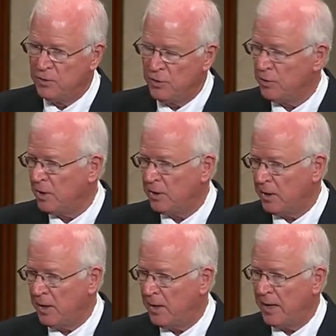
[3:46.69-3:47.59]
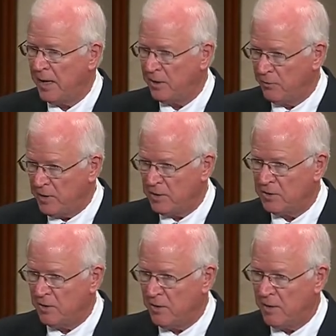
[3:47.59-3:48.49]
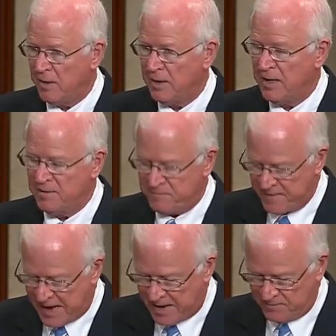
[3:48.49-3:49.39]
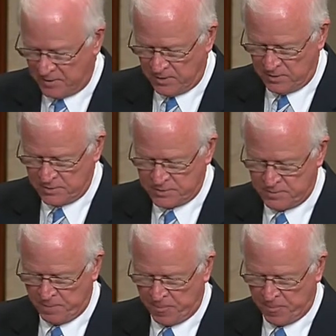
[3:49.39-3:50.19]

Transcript: you can get a green card in 5 years.